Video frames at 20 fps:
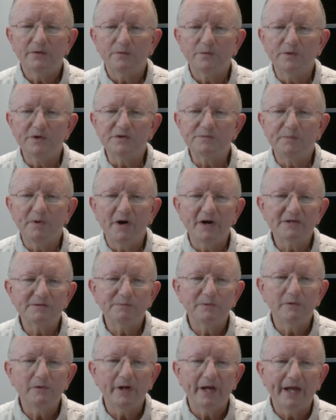
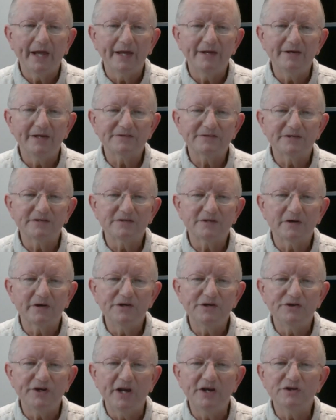responsible, and
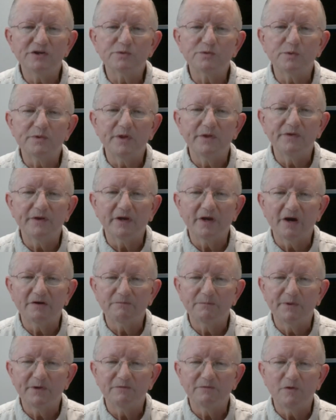necessary changes within the
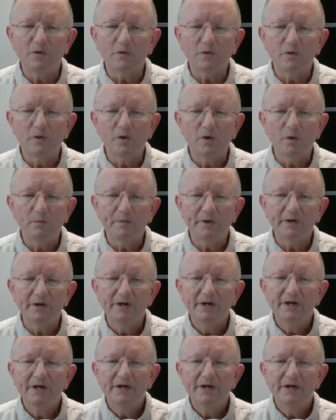government of Oklahoma.